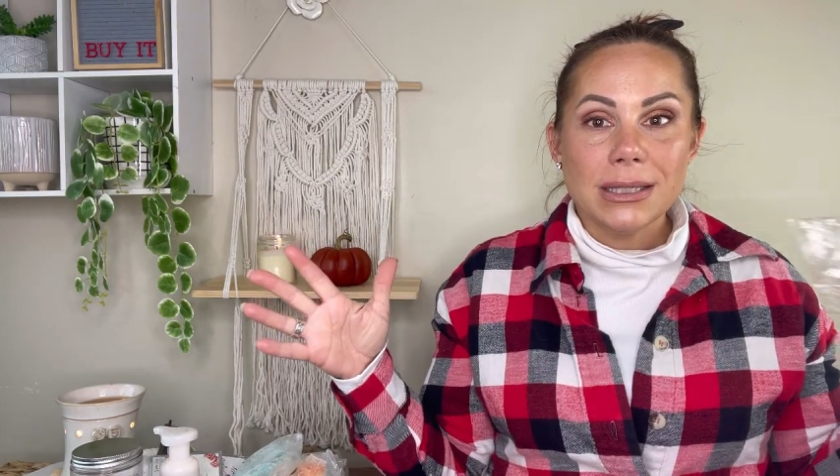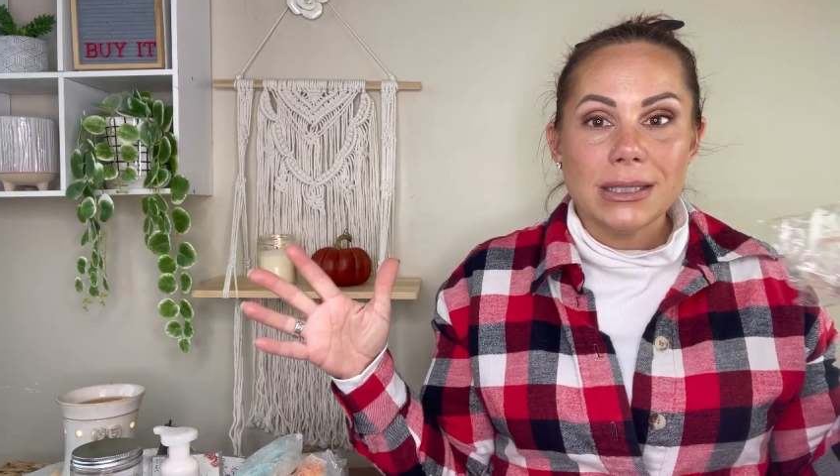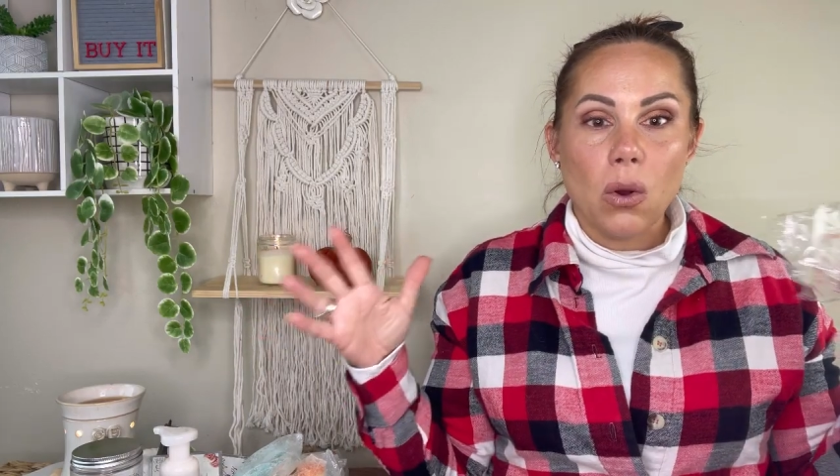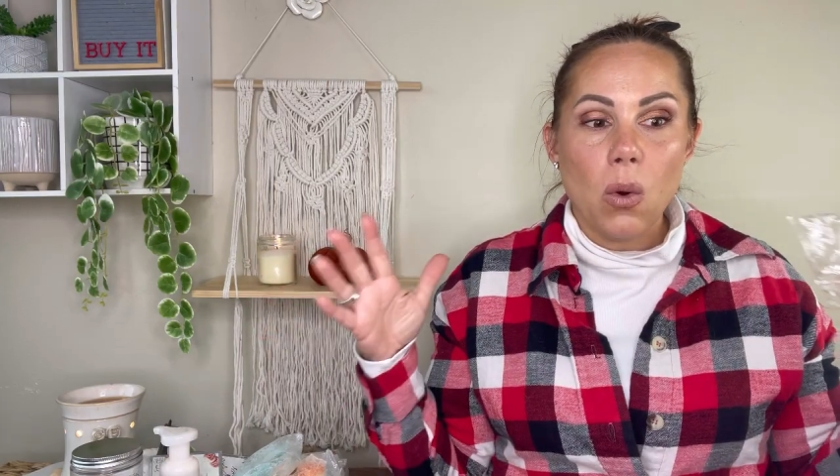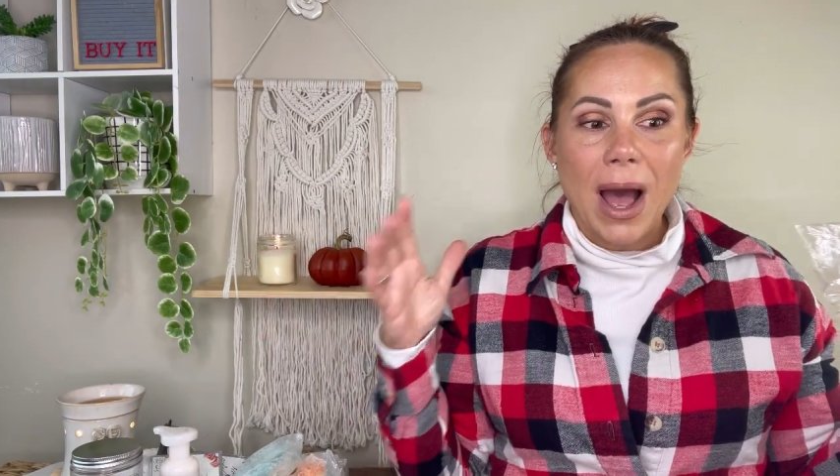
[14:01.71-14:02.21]

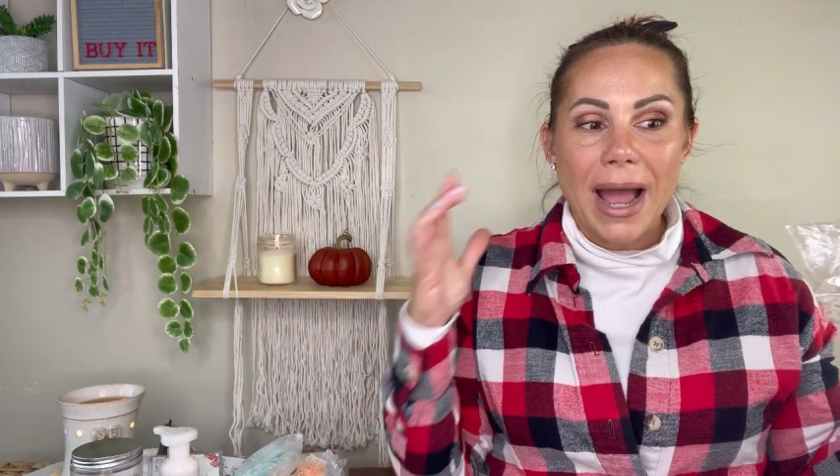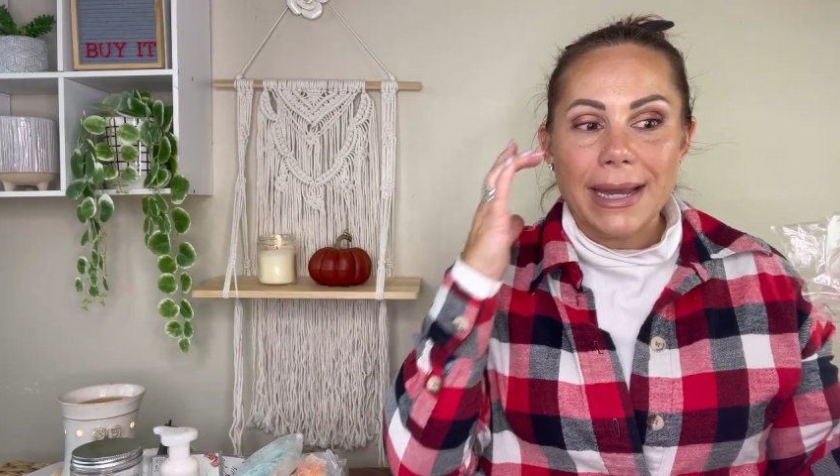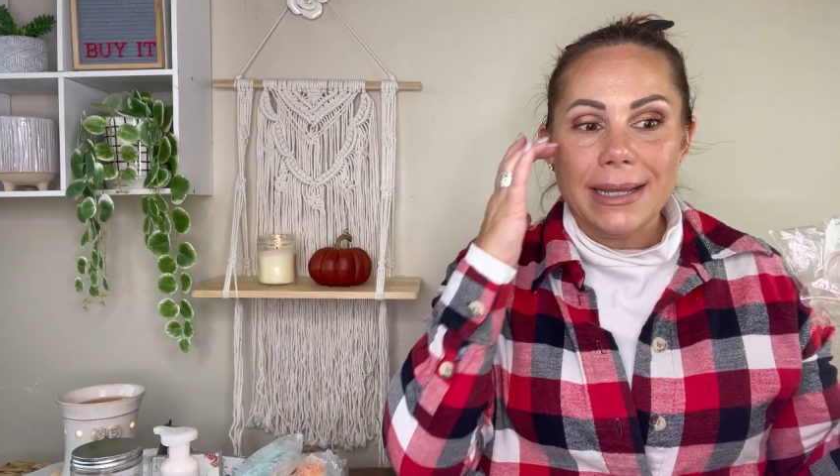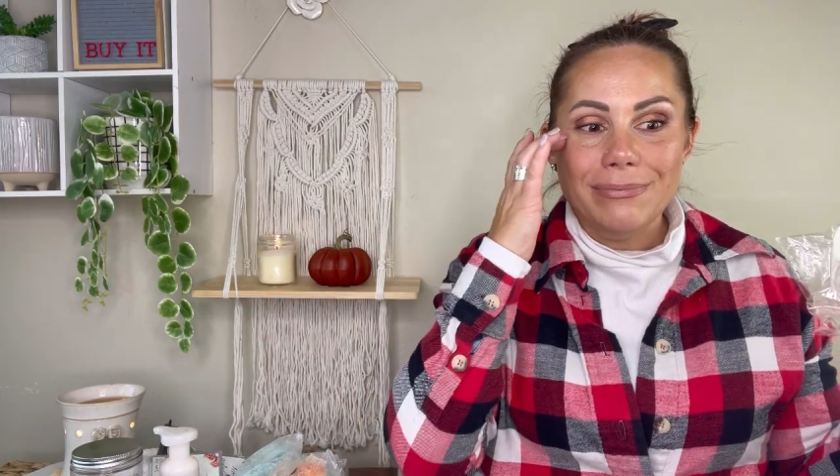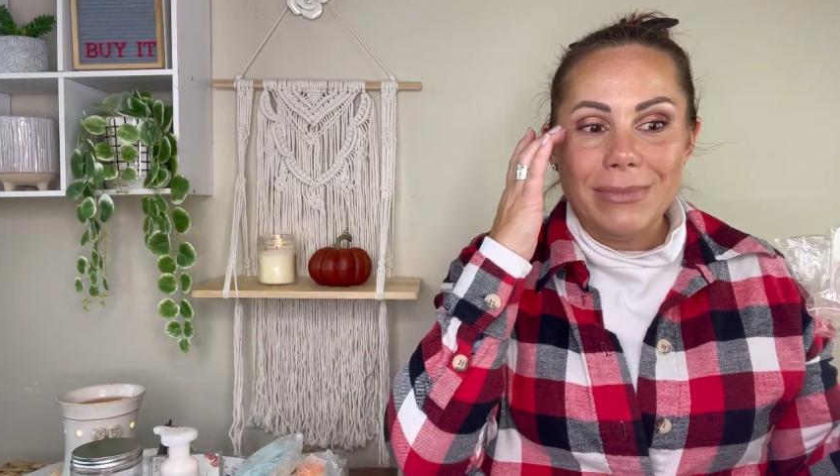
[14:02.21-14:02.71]
So
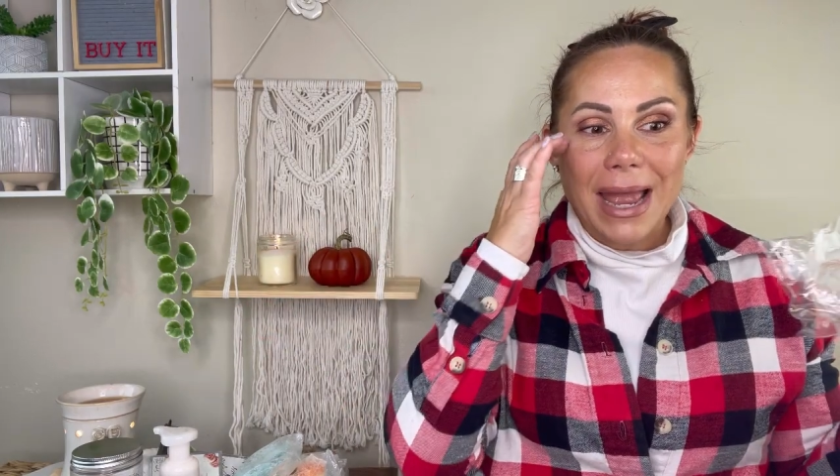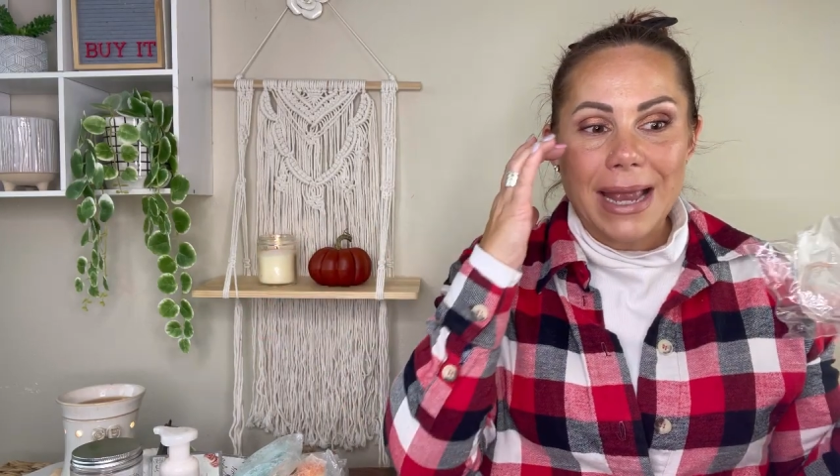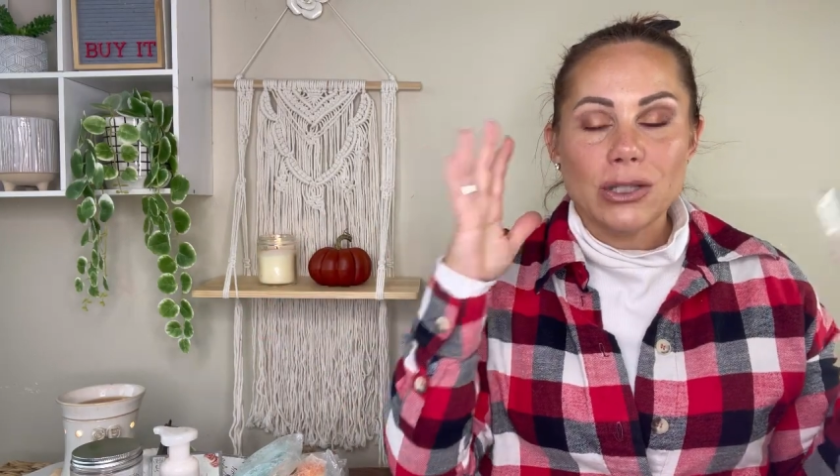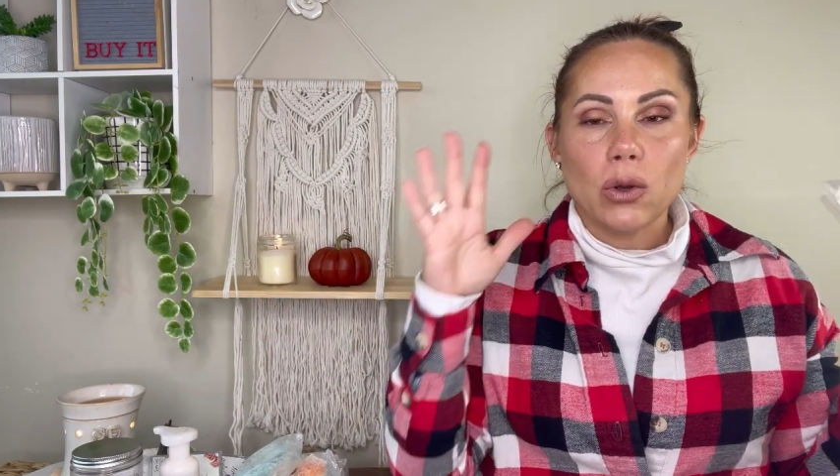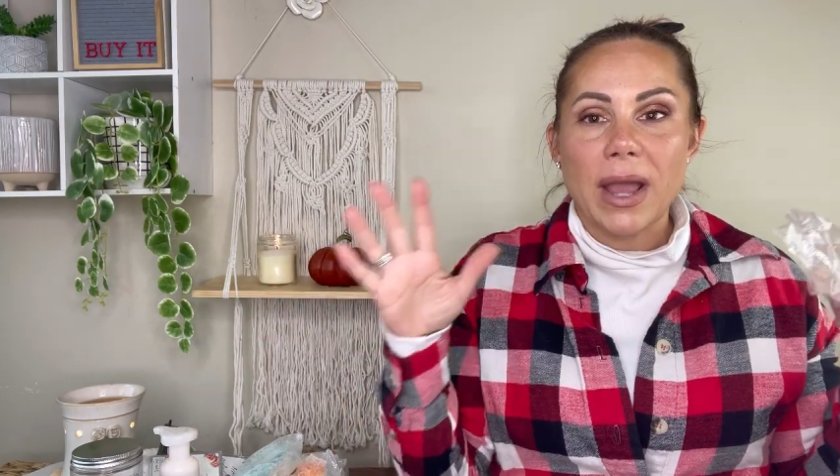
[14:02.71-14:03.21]
I
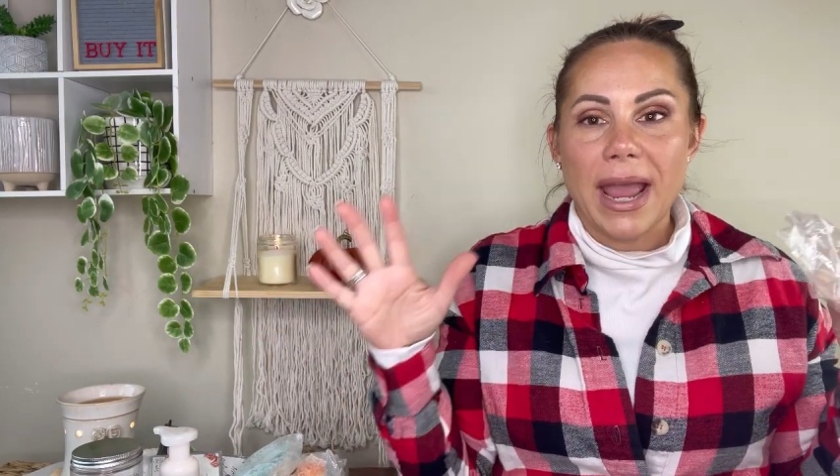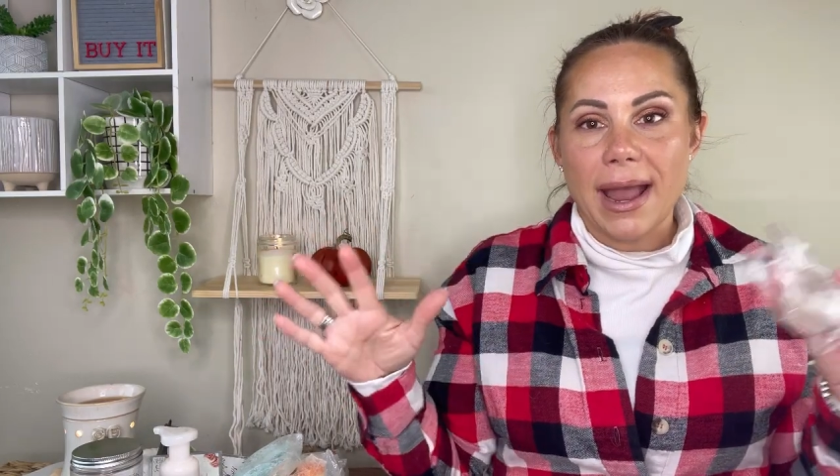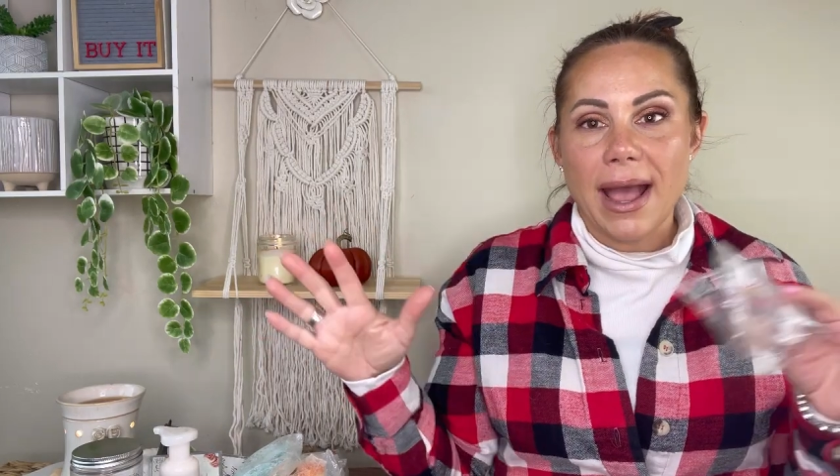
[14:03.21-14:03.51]
it's okay.